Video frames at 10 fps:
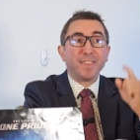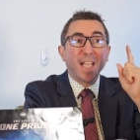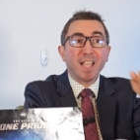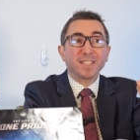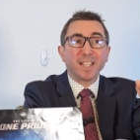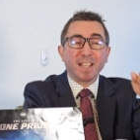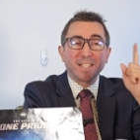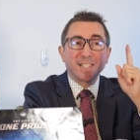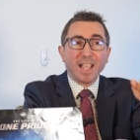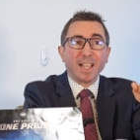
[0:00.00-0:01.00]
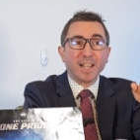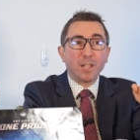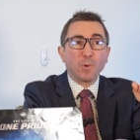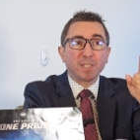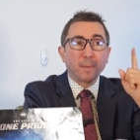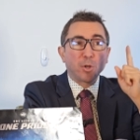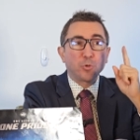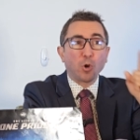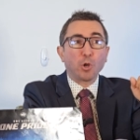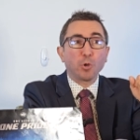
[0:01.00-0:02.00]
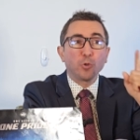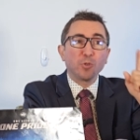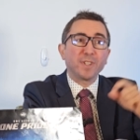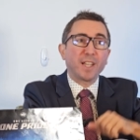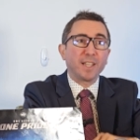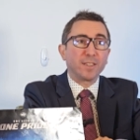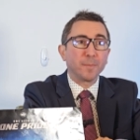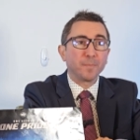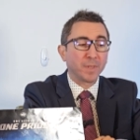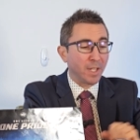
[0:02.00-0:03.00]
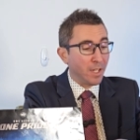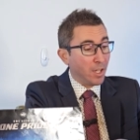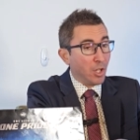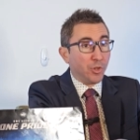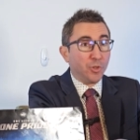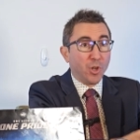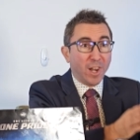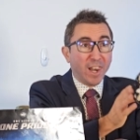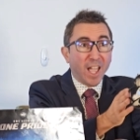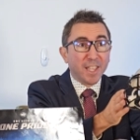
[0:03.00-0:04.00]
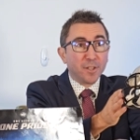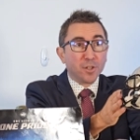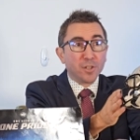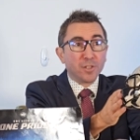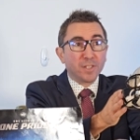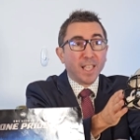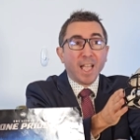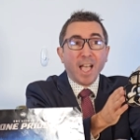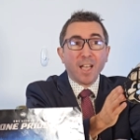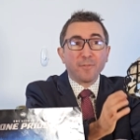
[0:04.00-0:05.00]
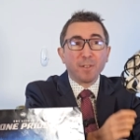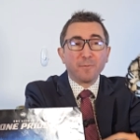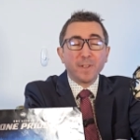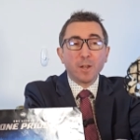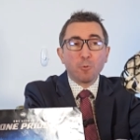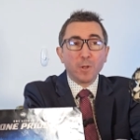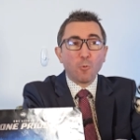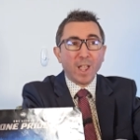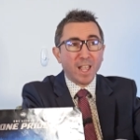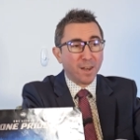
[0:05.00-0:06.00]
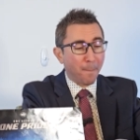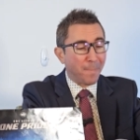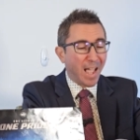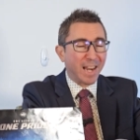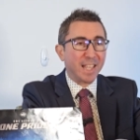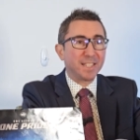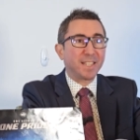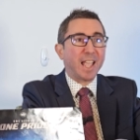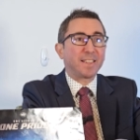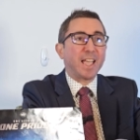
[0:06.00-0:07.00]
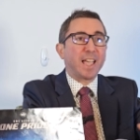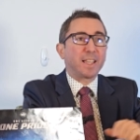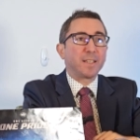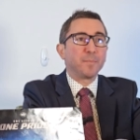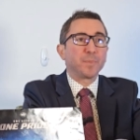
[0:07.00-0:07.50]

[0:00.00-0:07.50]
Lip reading: That's exactly what's about to occur tonight. The Lions have a very well-balanced attack.